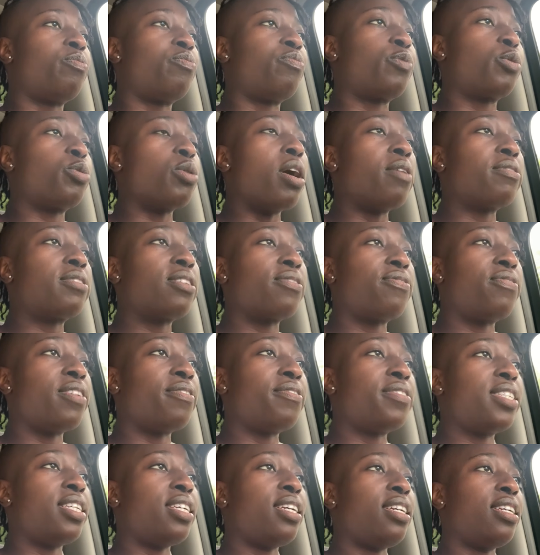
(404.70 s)
12 to
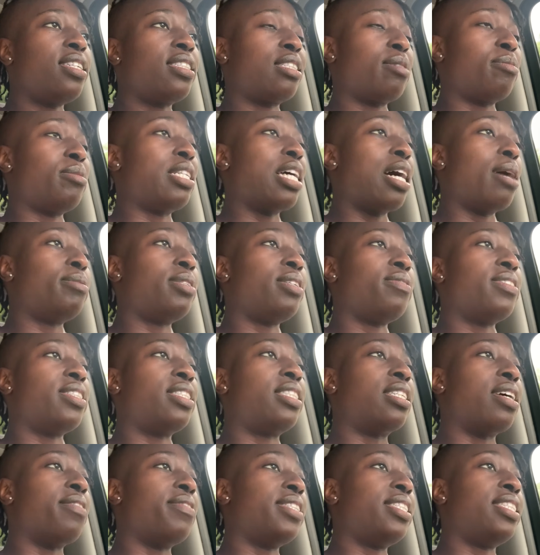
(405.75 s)
15, sometimes even
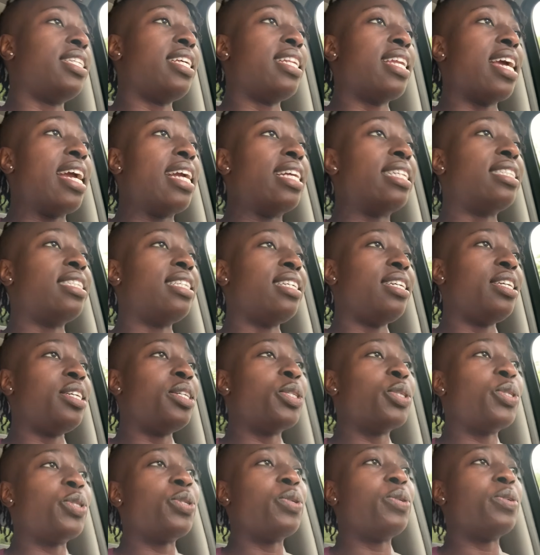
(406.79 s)
17,
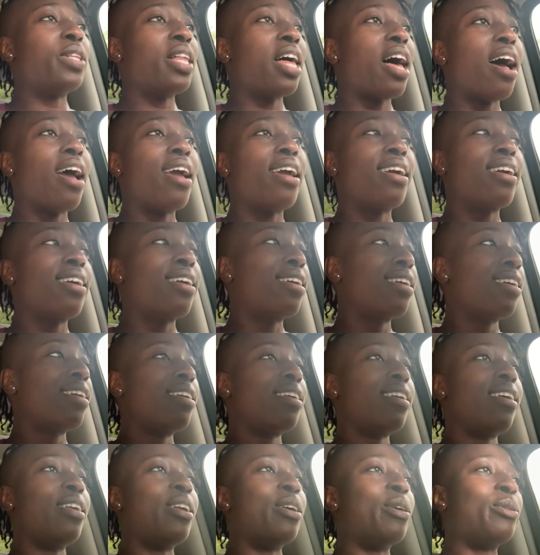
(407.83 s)
18 to like
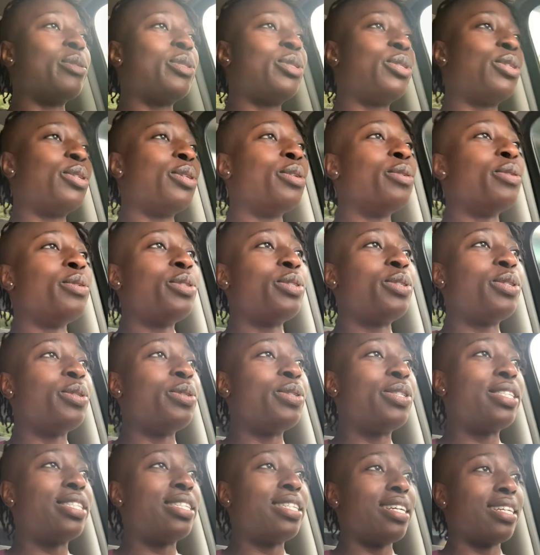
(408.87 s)
2 to
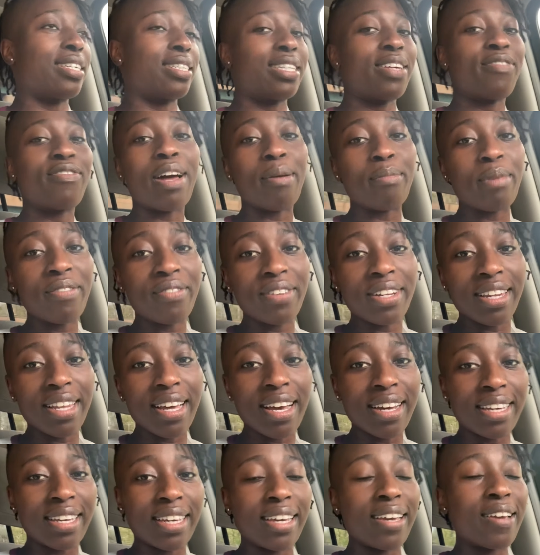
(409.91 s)
6 if I'm even
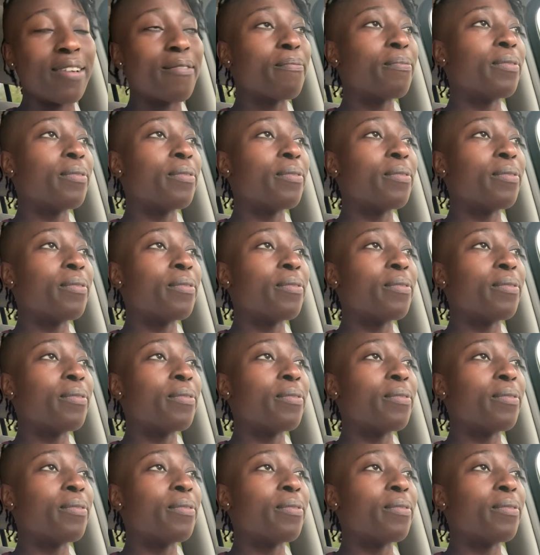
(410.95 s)
lucky.